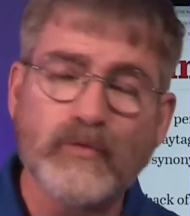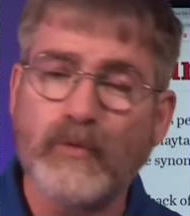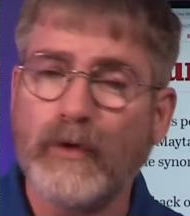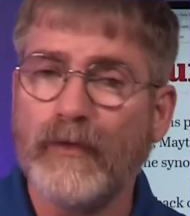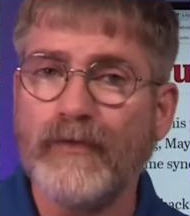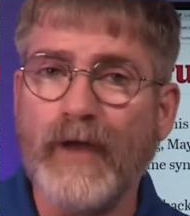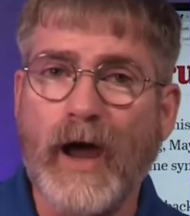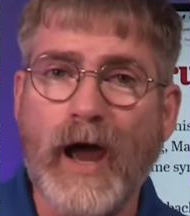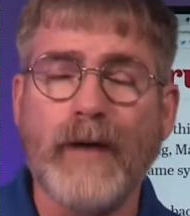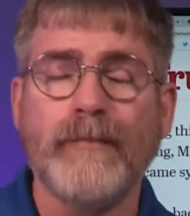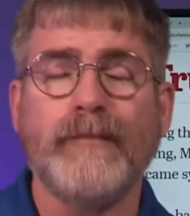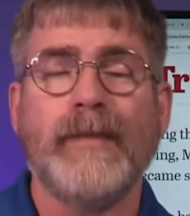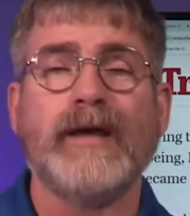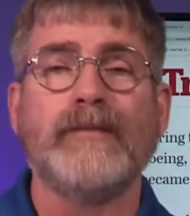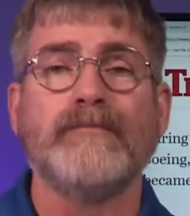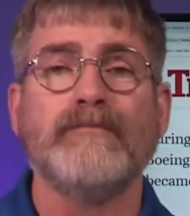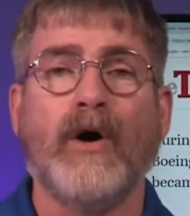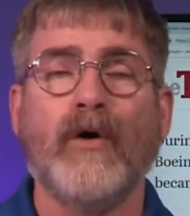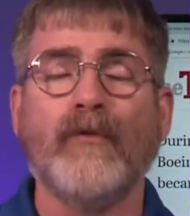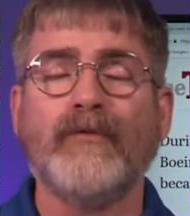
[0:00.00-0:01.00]
will not
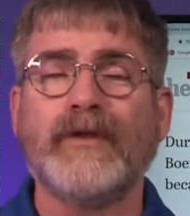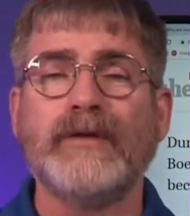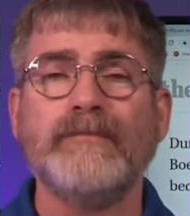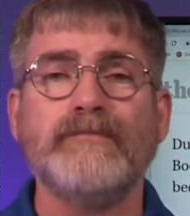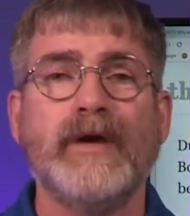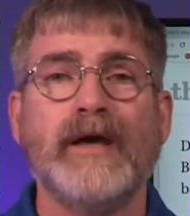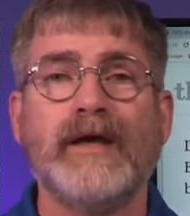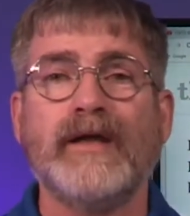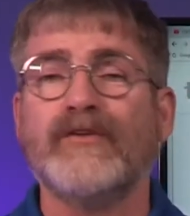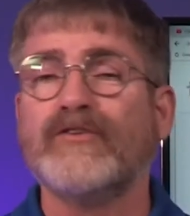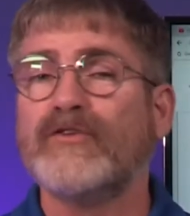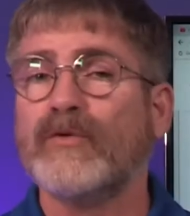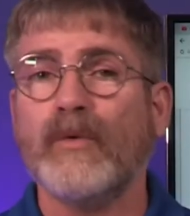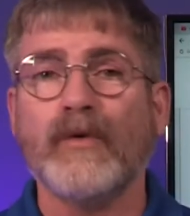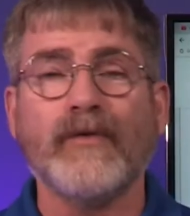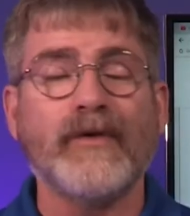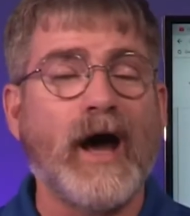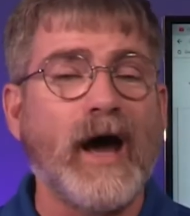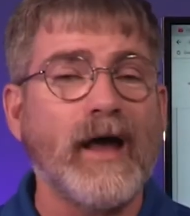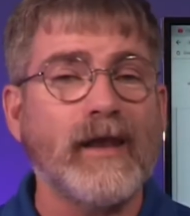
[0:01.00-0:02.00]
make multi-millions, and
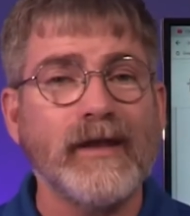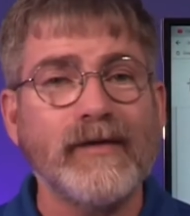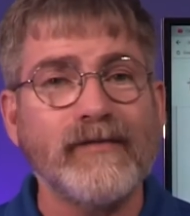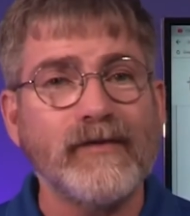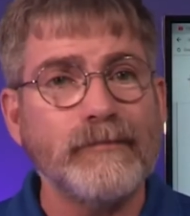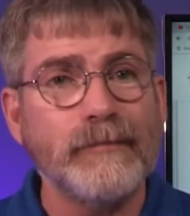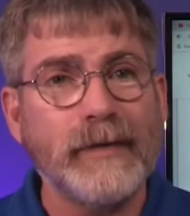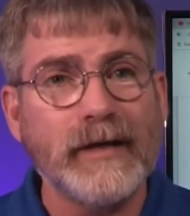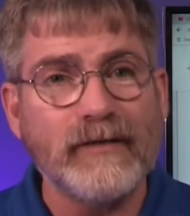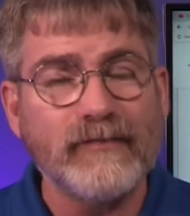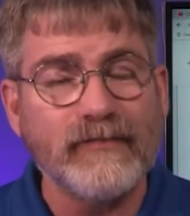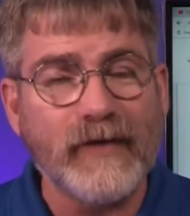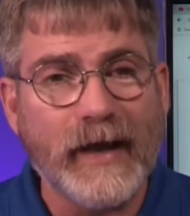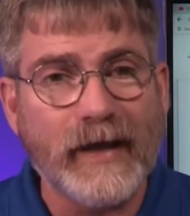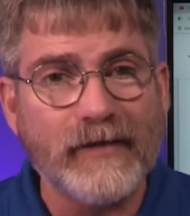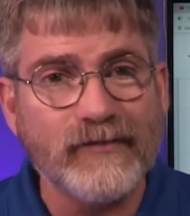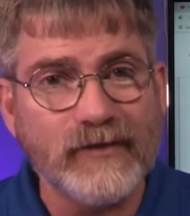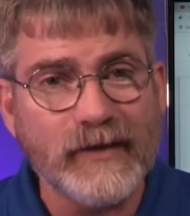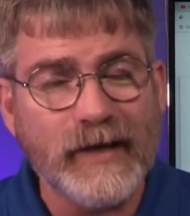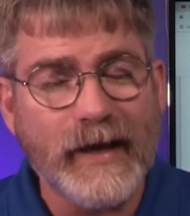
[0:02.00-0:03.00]
will not live in big
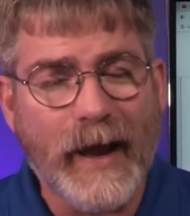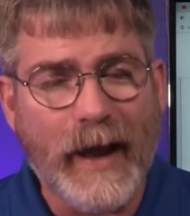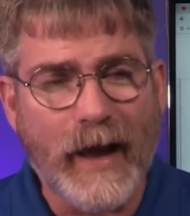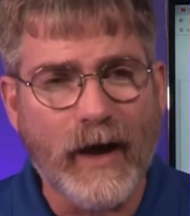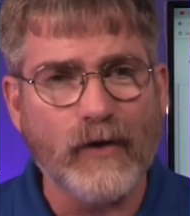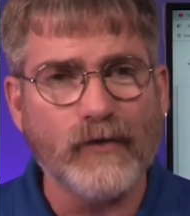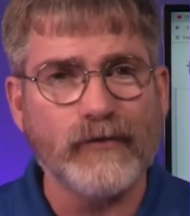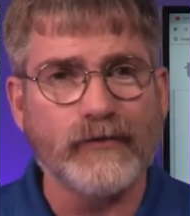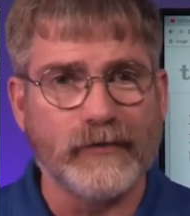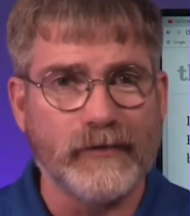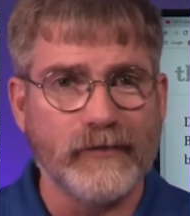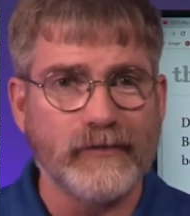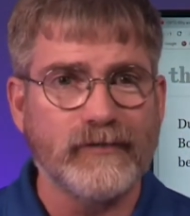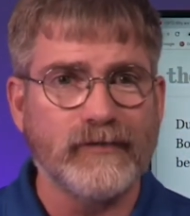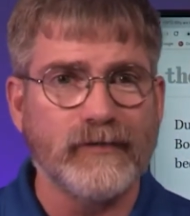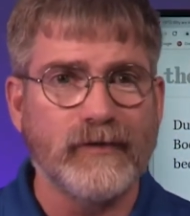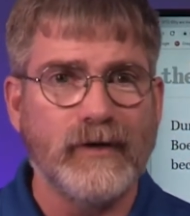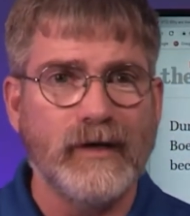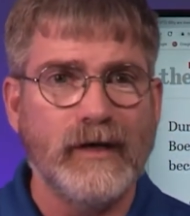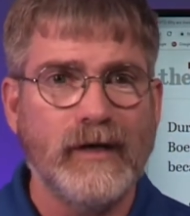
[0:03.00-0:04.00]
fancy
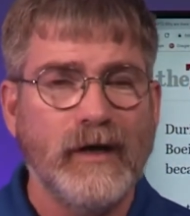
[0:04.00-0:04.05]
houses.